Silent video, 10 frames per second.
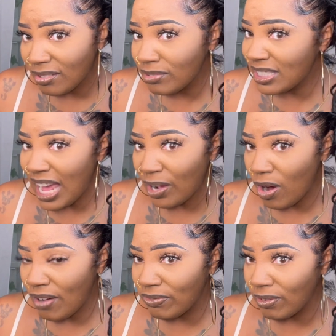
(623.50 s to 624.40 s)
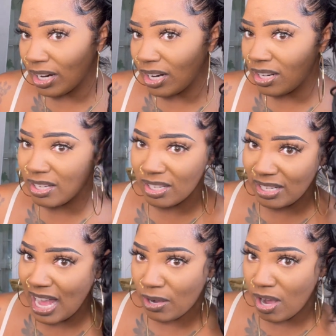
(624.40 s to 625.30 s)
was not called for.
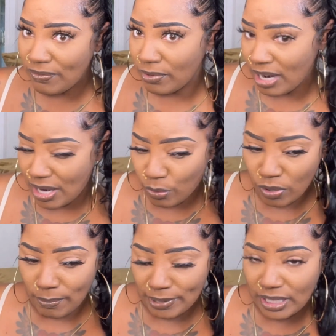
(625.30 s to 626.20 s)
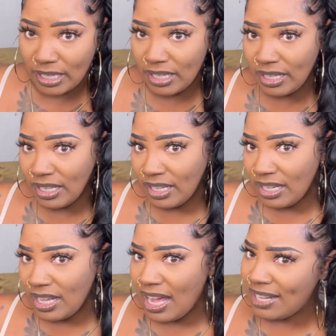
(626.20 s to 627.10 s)
Not called for at all, but
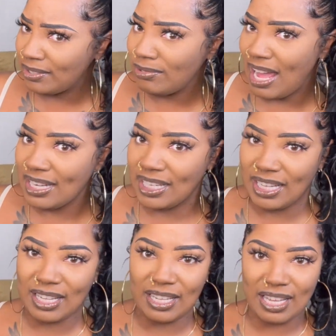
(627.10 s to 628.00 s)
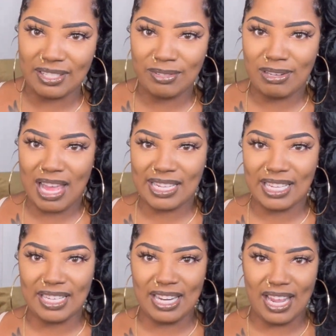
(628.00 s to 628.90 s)
I do like it. I do like
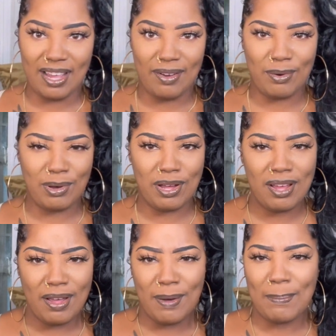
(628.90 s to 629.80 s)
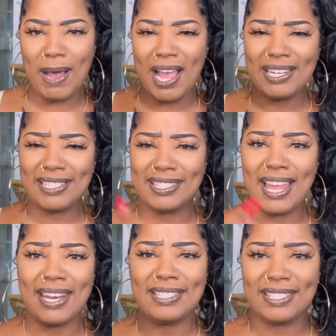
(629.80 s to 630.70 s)
it now. Mine is
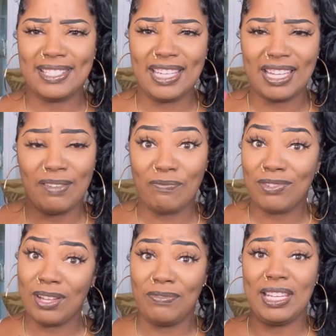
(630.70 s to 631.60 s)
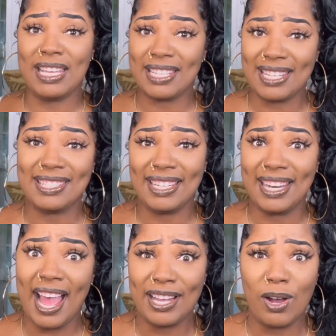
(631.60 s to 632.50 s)
not as thick and fluffy as I've seen
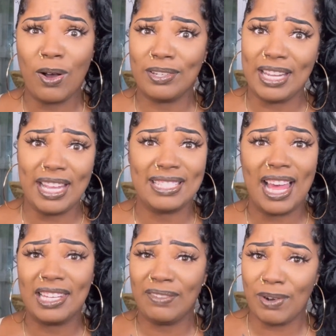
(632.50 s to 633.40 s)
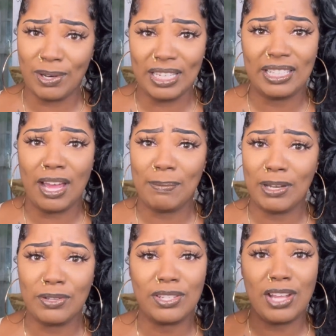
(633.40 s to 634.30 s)
Aya All Days. I'll leave her link down
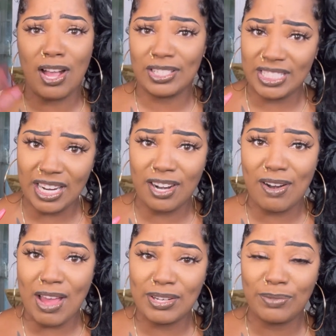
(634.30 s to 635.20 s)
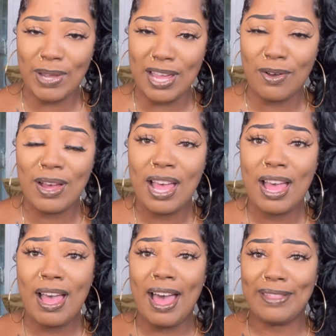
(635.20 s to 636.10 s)
below so y'all can check her out as well.
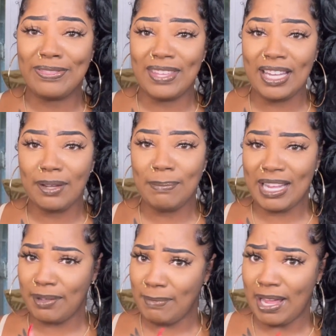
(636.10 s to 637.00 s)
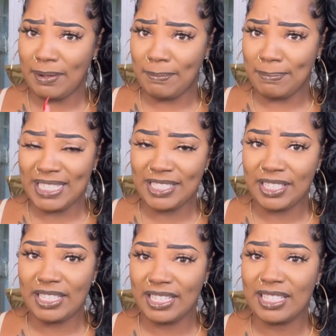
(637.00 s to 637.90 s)
I think Makeup My
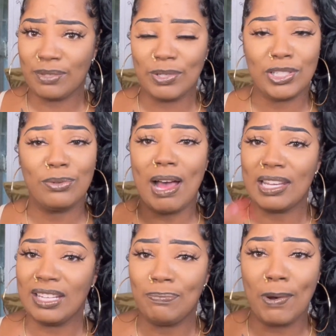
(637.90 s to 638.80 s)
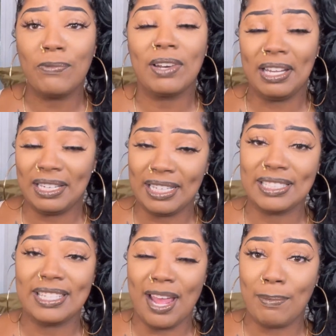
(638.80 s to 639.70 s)
Mesha did this one too. I'll leave both of their
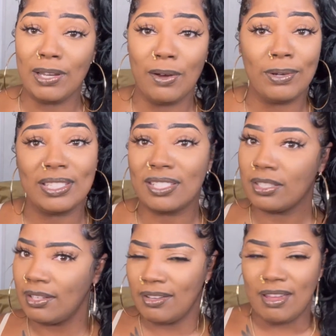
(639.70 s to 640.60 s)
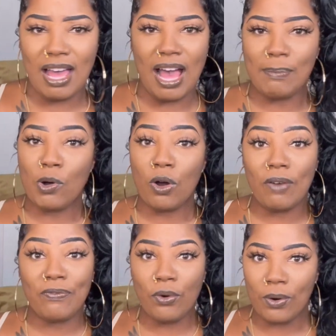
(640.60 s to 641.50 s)
links down below because I'm
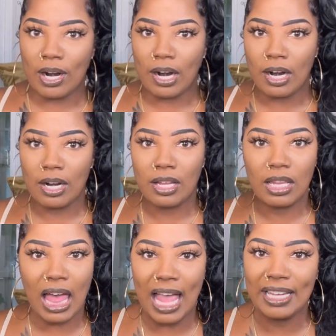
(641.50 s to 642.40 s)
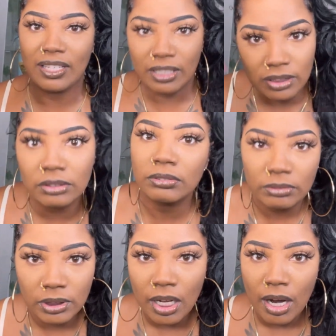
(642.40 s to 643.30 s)
all for like
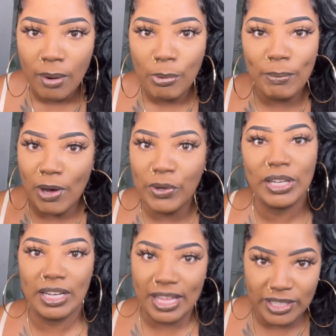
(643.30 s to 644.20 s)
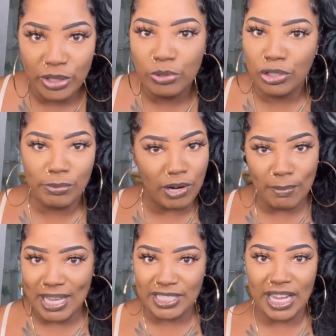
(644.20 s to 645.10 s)
promoting another YouTuber on
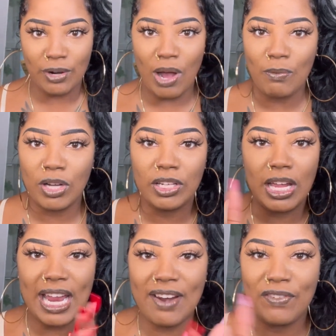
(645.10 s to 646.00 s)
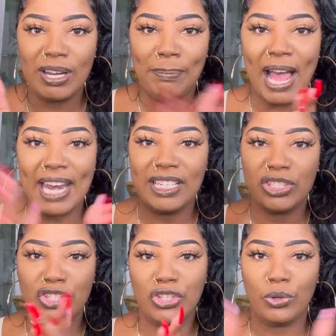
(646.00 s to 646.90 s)
my channel. I want everybody
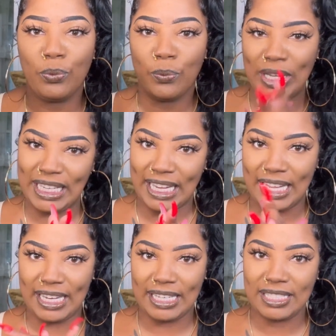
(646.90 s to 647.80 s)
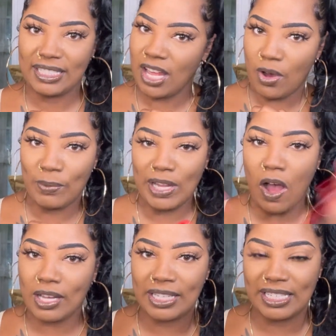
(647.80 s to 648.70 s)
to win. So we
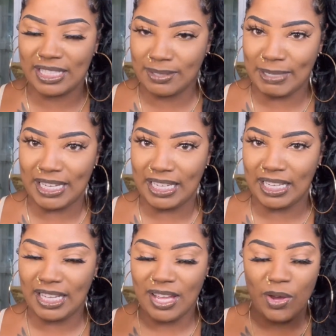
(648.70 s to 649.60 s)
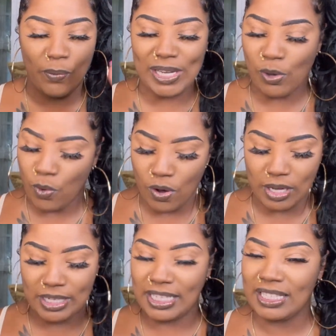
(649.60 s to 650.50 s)
all could get this money. We all
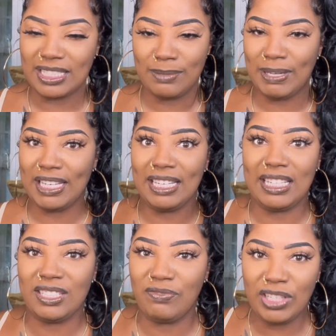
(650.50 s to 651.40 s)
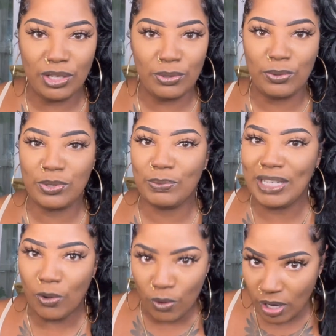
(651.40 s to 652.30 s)
could get this money, these views.
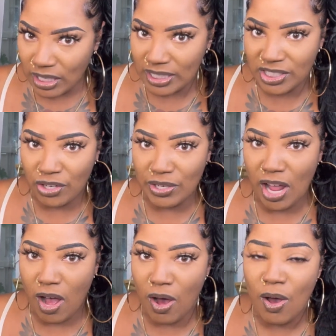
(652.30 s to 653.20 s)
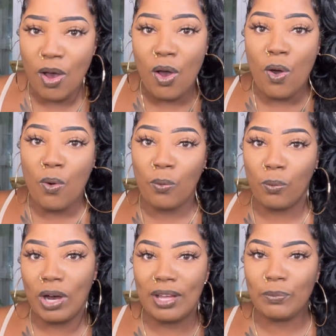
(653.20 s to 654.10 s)
We all could show y'all
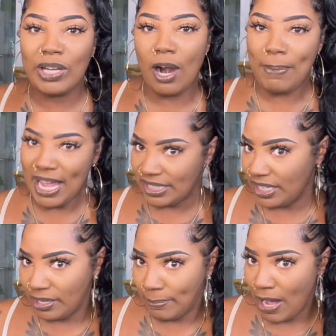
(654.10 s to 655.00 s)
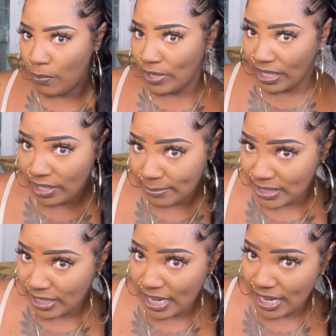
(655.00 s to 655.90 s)
what we are passionate about when it
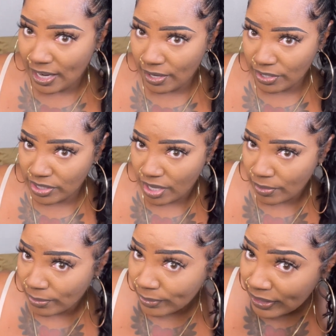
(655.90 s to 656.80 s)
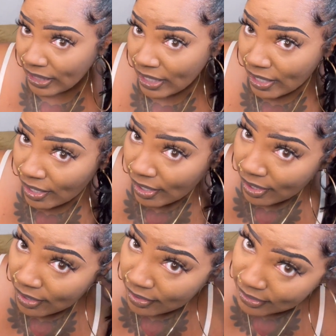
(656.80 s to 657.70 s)
comes to hair. So yeah,
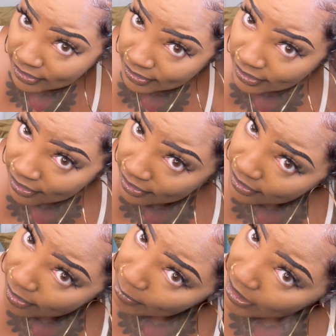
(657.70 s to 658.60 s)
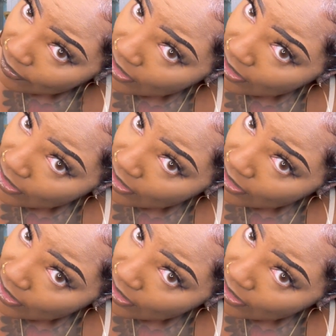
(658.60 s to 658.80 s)
let me give